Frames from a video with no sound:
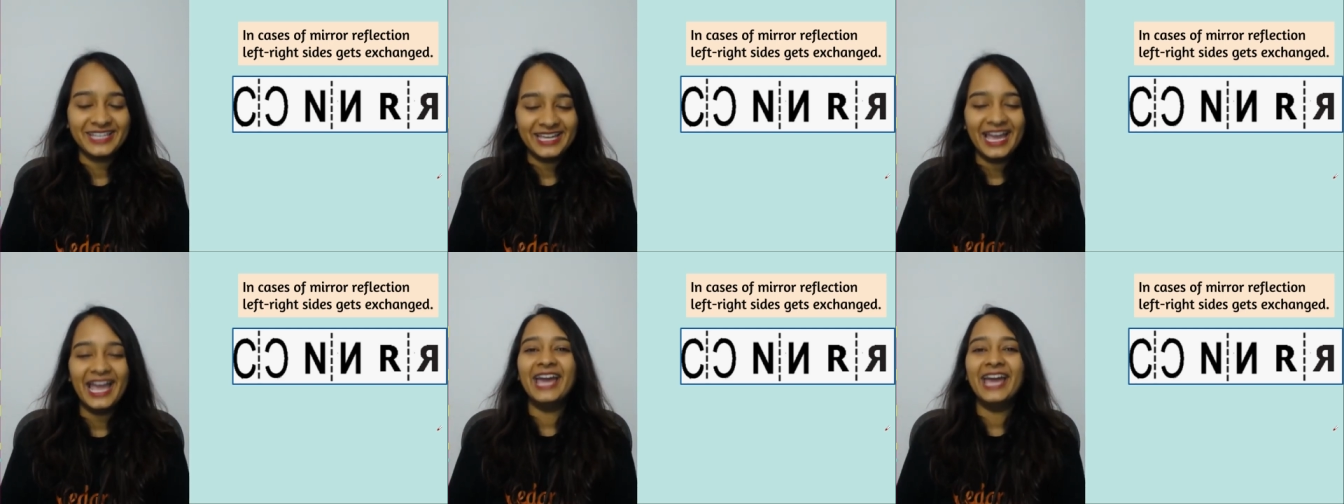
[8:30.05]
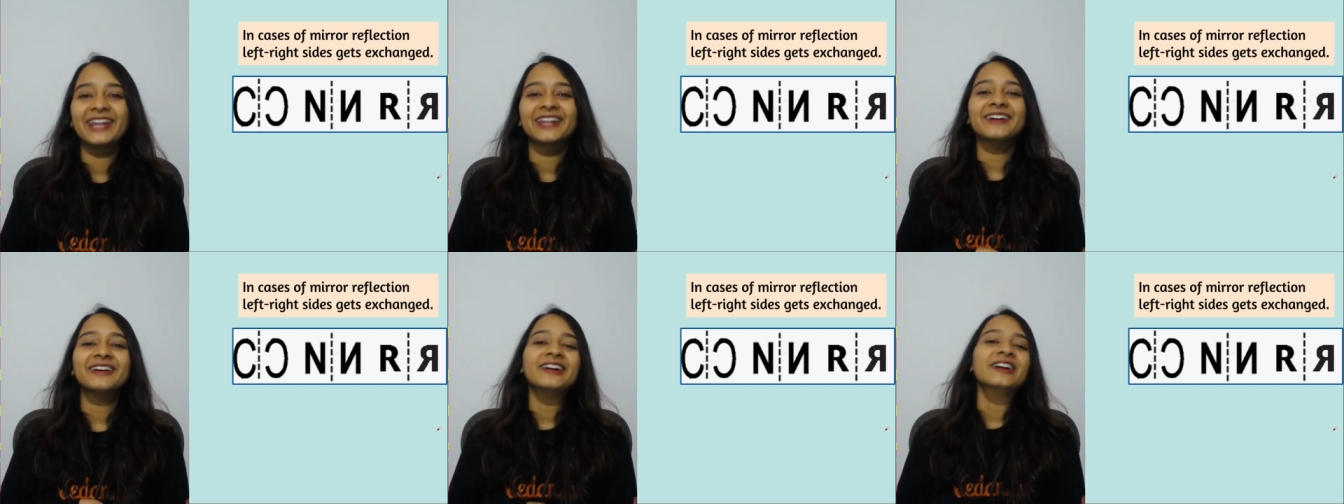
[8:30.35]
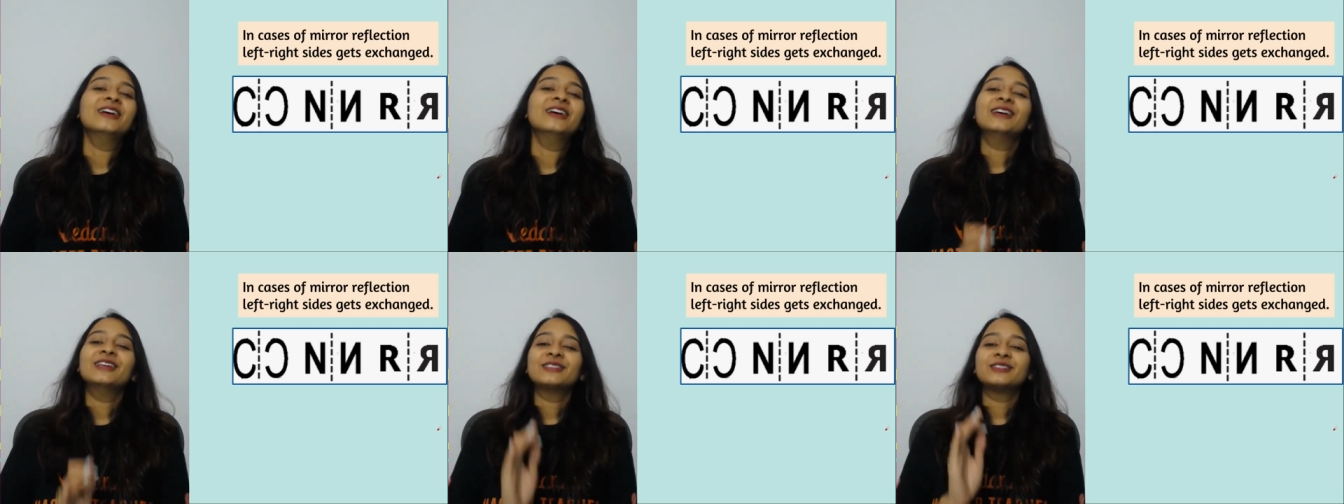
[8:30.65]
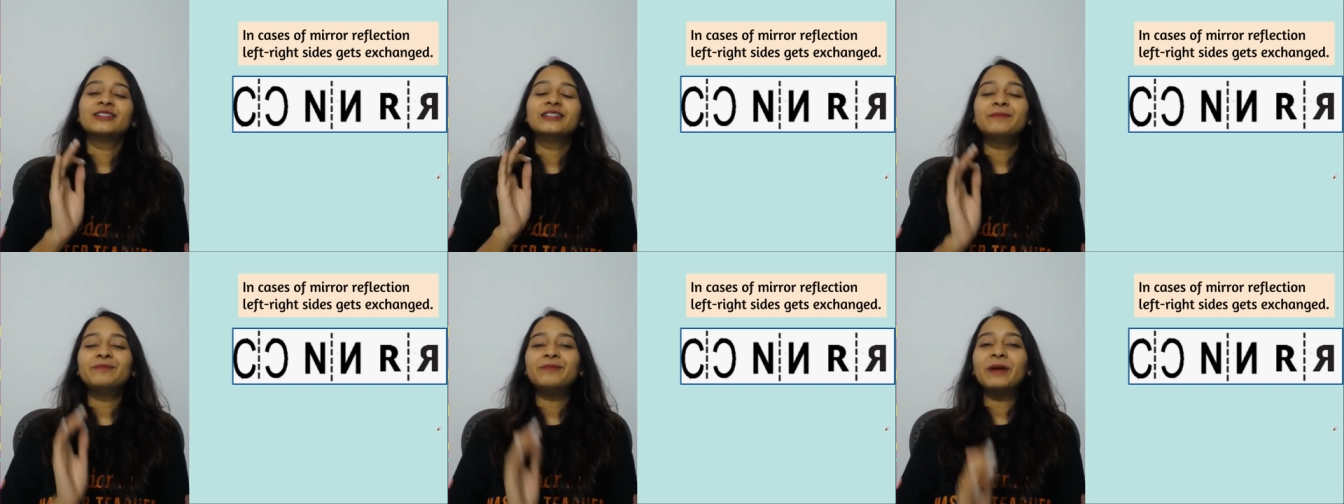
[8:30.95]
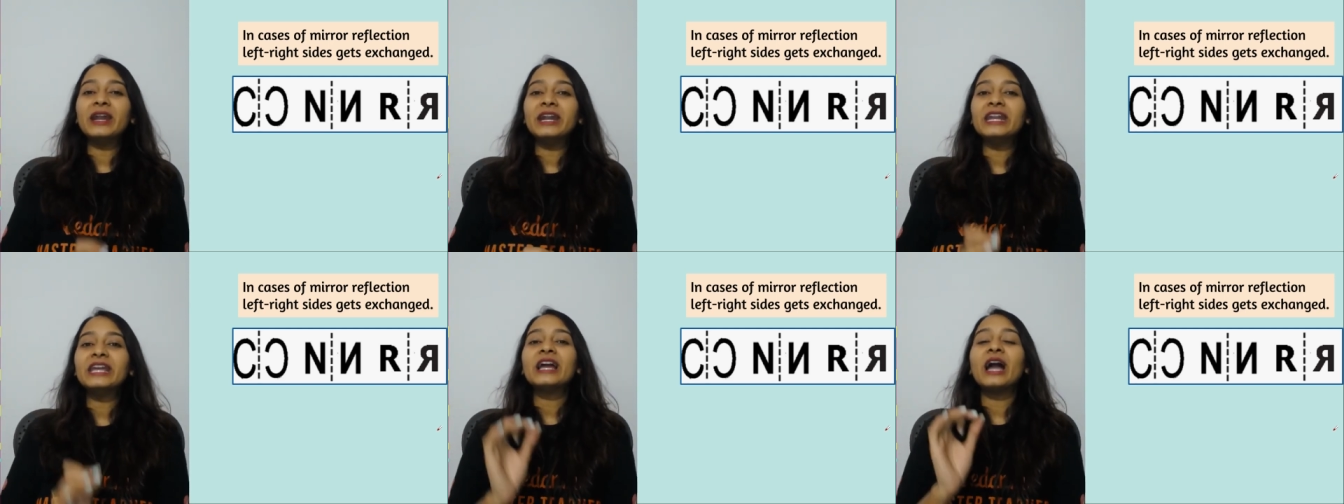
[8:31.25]
Hai na? So
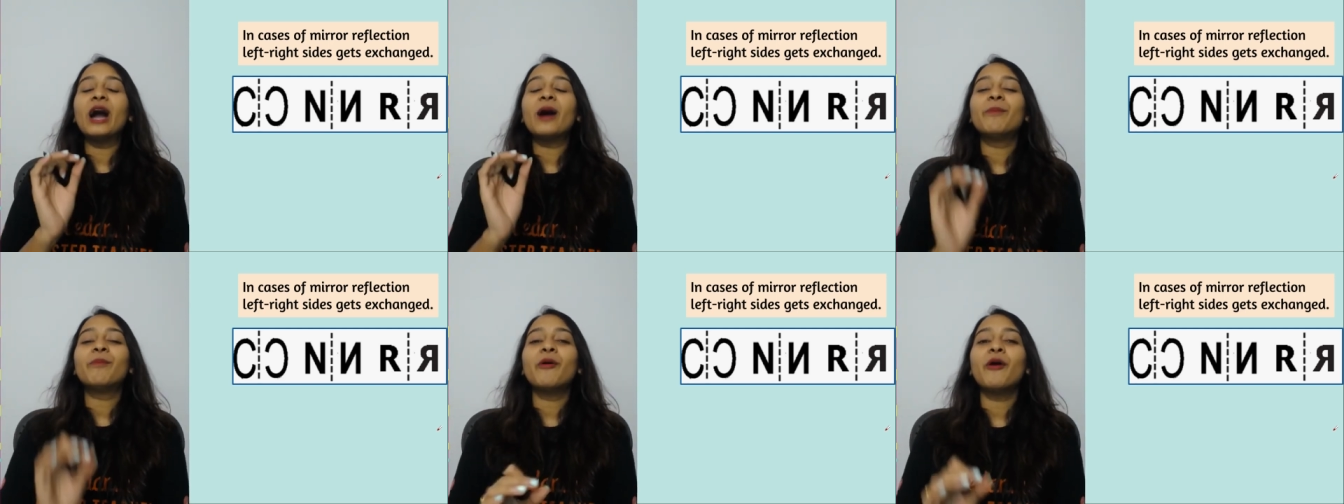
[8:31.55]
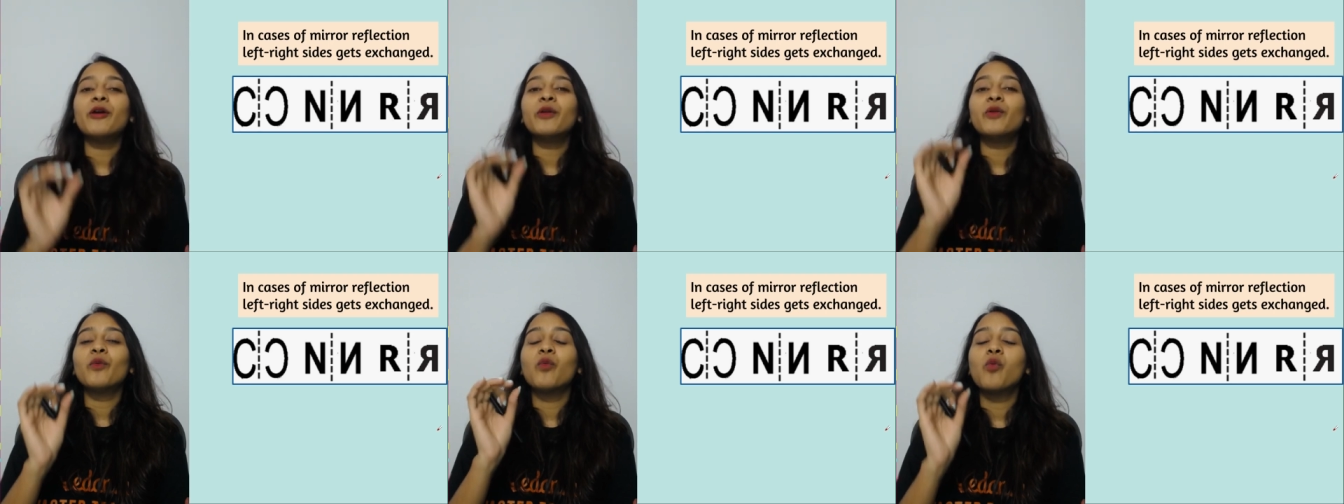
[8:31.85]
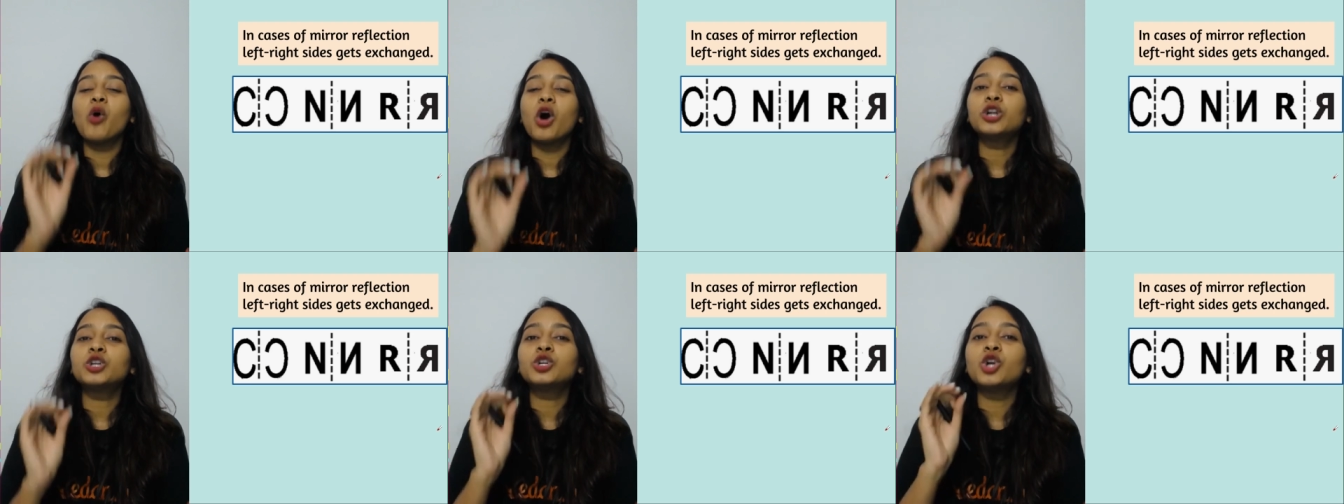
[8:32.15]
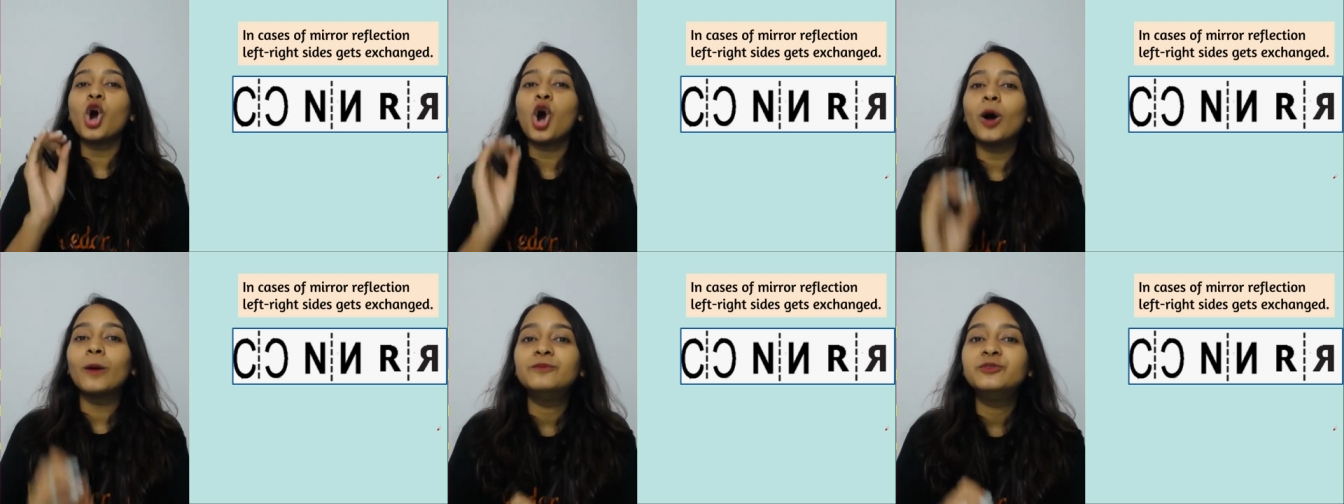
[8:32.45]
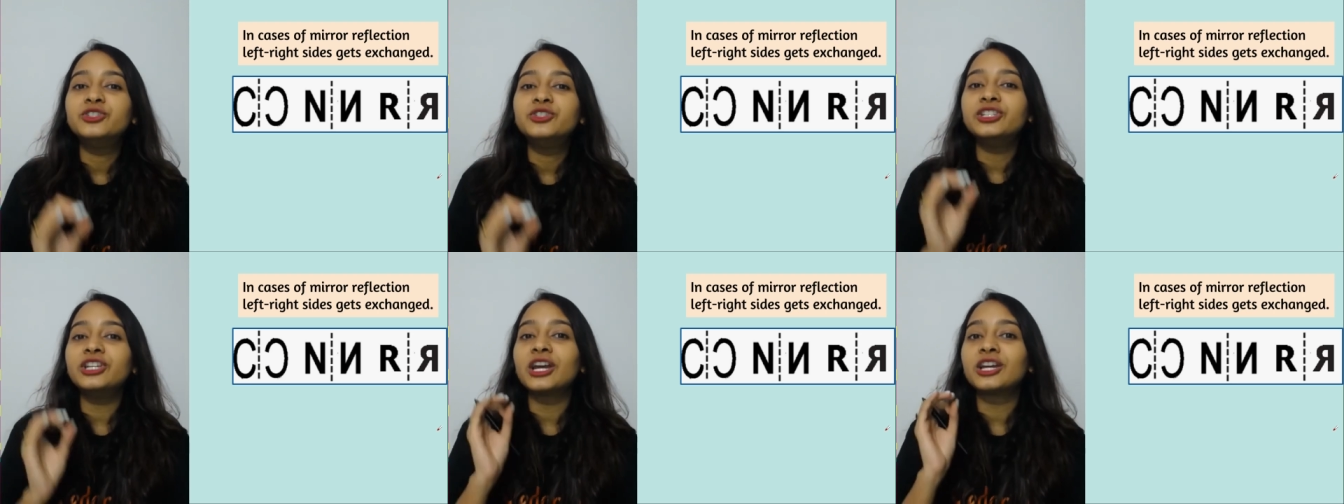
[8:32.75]
depending upon what
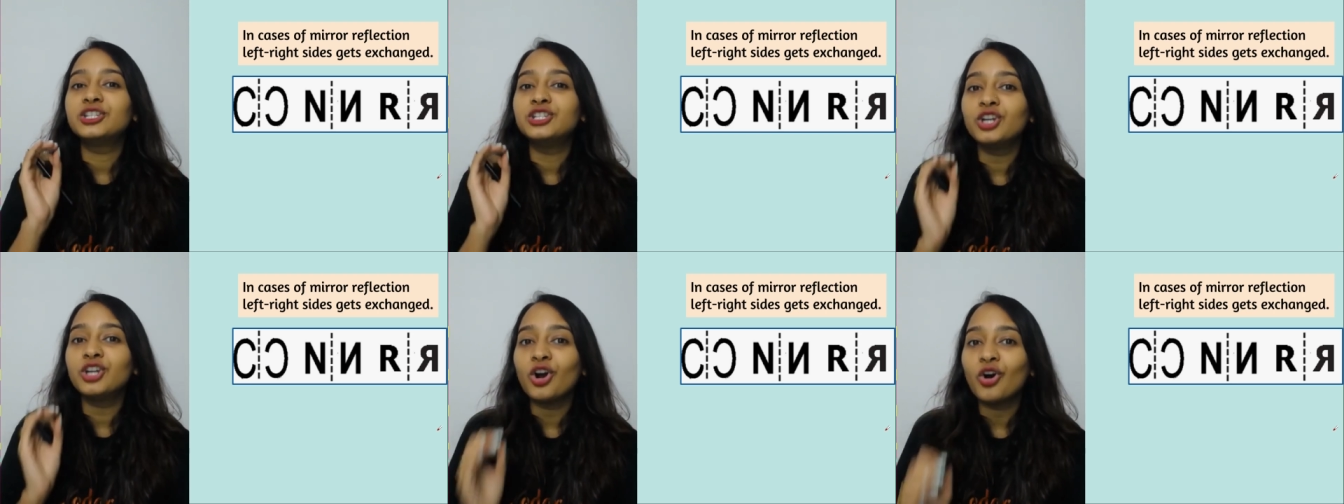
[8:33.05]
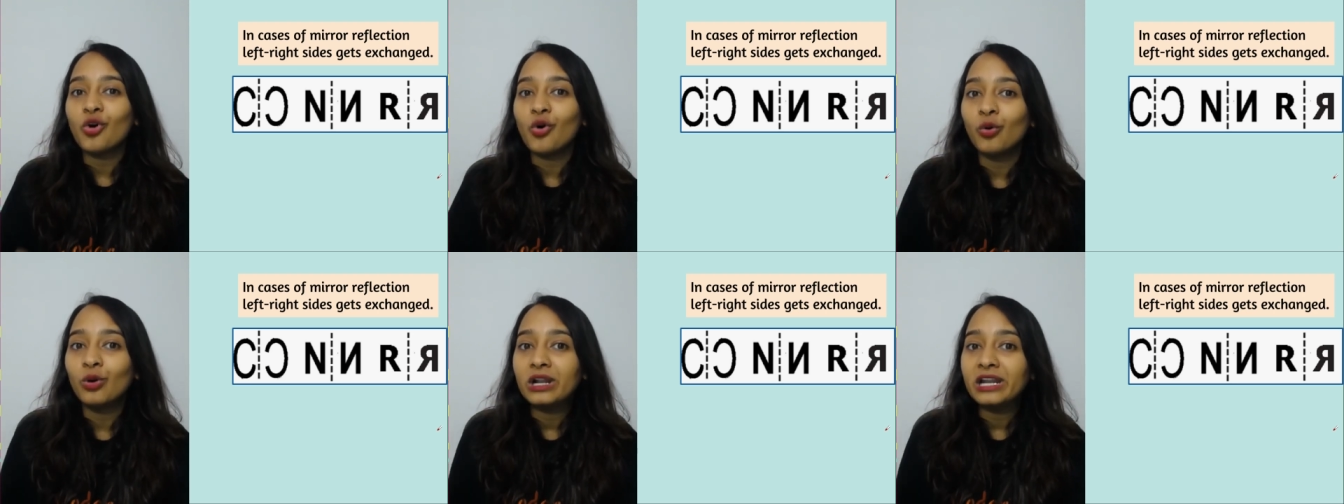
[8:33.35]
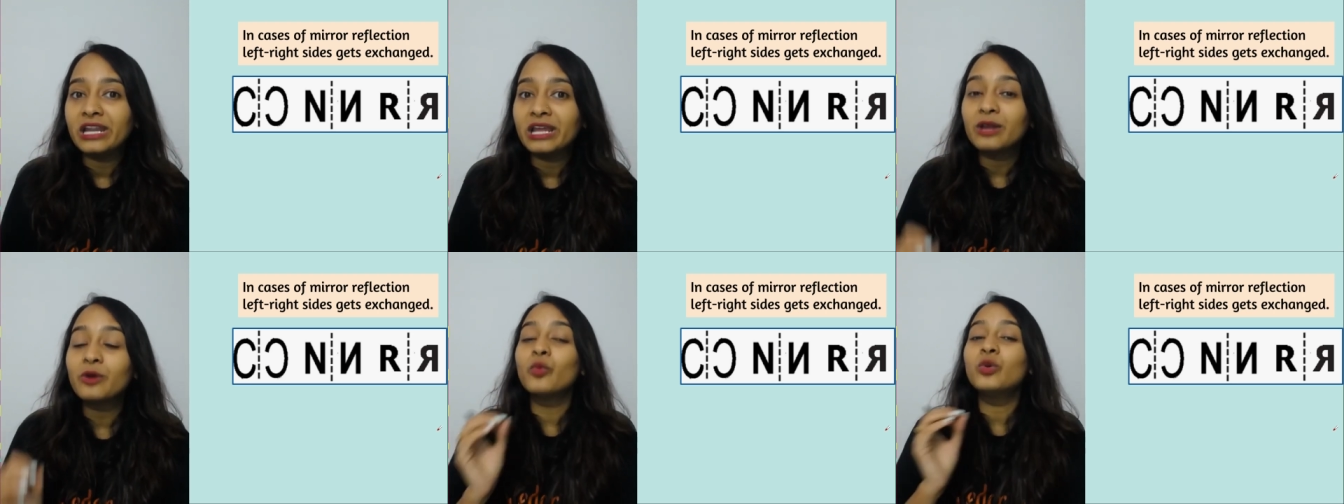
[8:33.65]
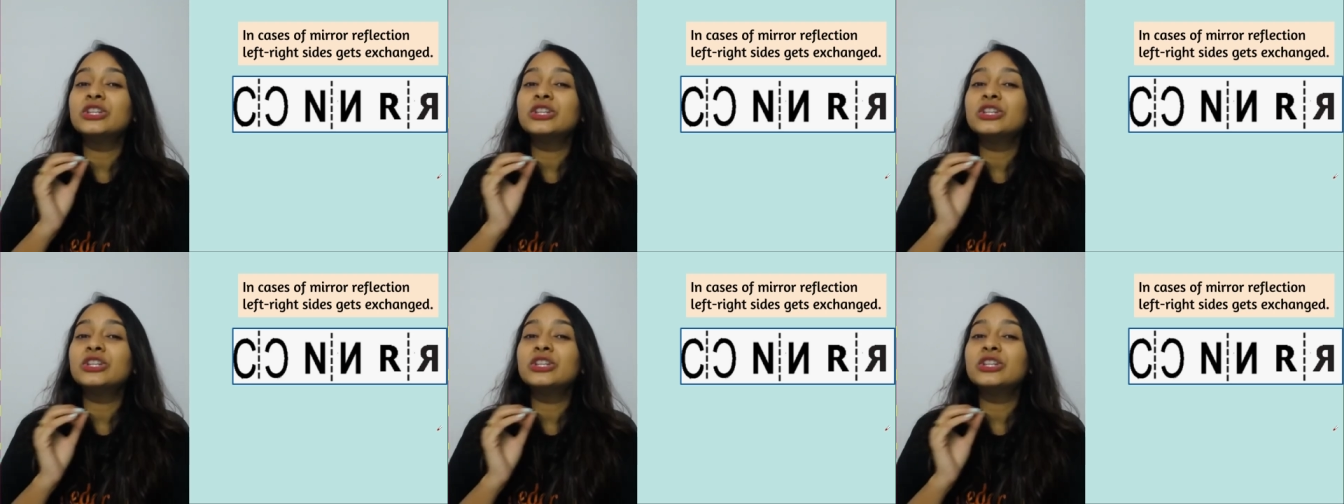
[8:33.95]
object you're holding,